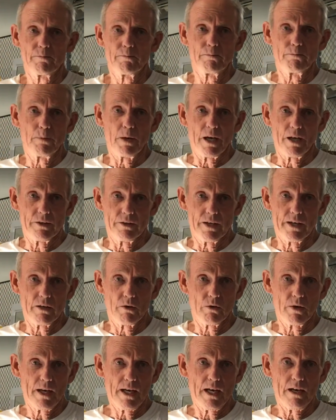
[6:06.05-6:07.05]
But they
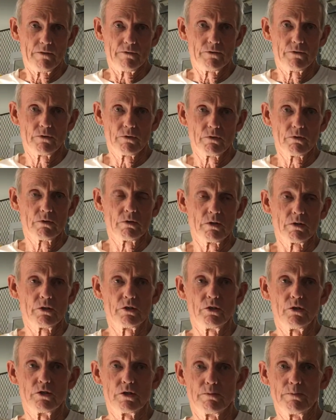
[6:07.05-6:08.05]
don't have
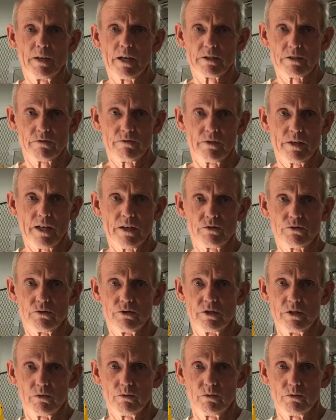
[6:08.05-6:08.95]
huge amounts of nitrogen,